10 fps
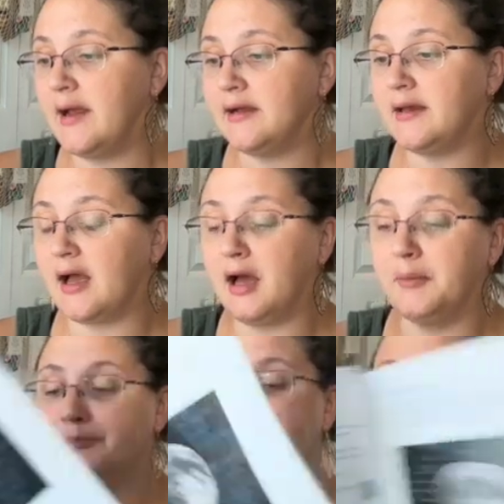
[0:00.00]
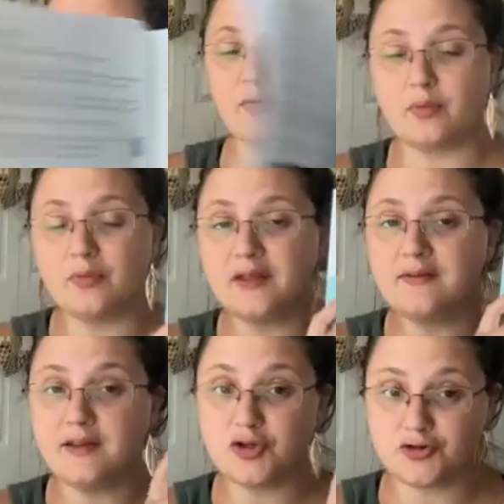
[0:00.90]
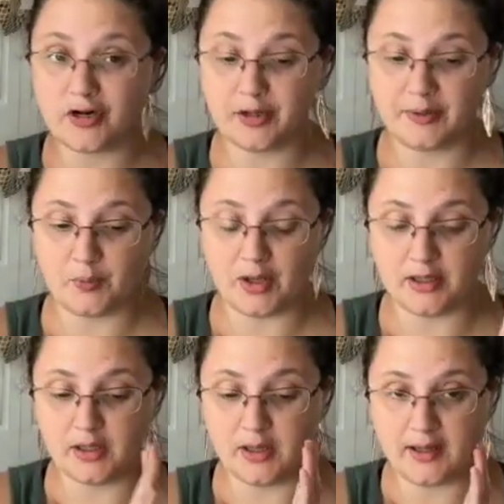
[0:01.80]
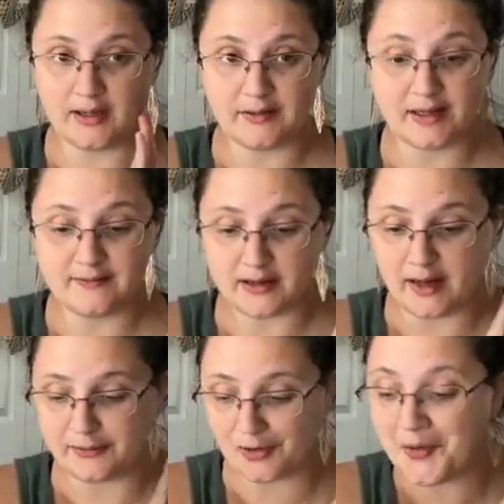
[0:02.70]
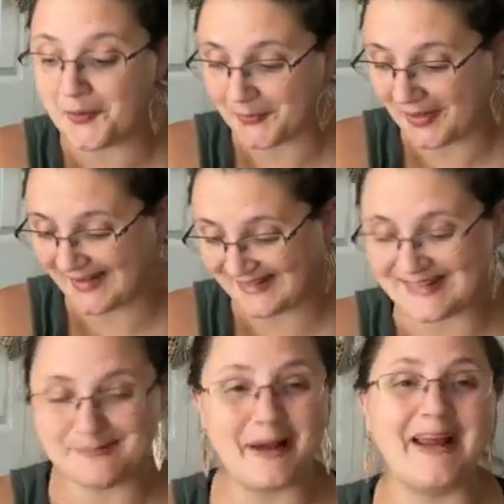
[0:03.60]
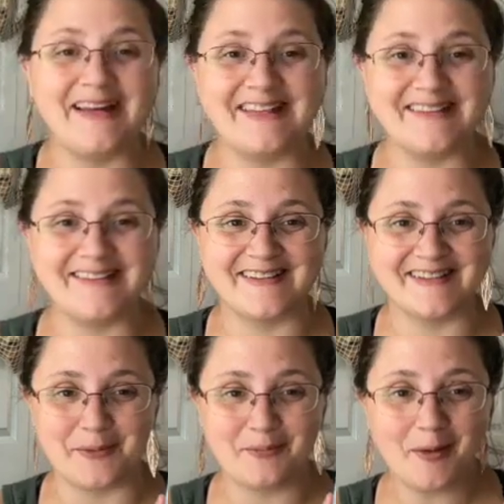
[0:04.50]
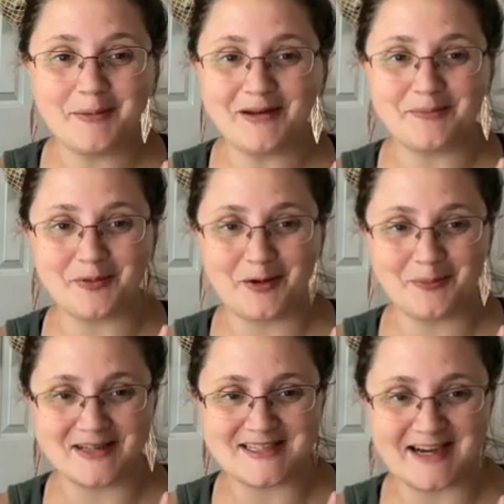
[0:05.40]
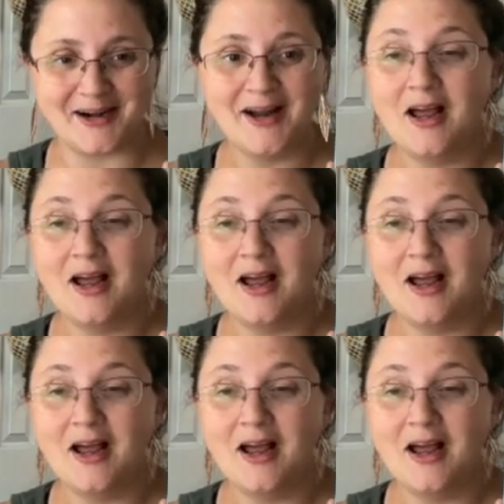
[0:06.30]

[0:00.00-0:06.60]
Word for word: And um, so that's the astronomy one. And like I said, I don't like the spine in this one, so I probably picked up the wrong one to share.